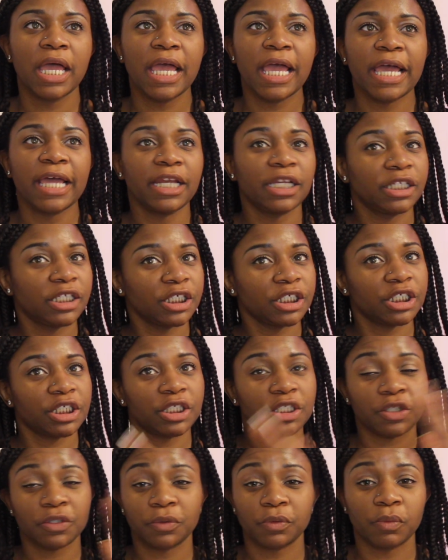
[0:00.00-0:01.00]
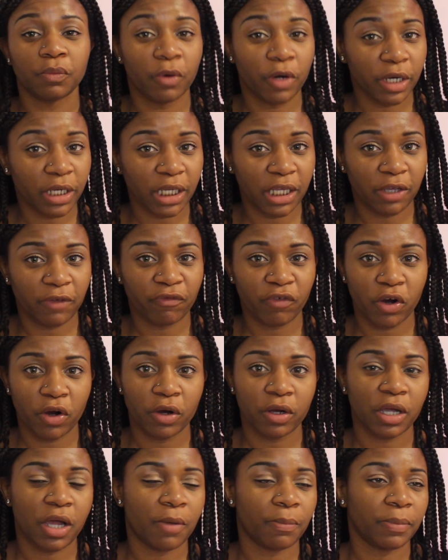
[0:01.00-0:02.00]
in addition to working for
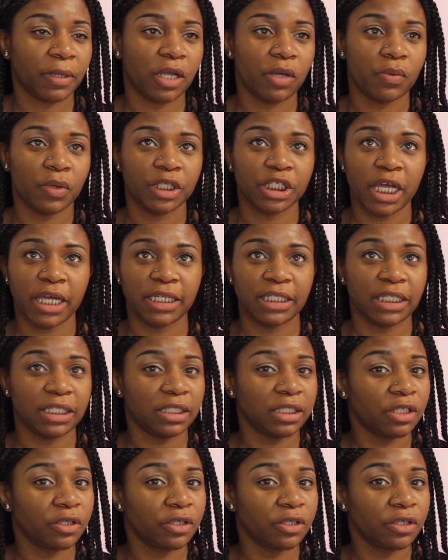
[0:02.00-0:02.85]
her company, which I did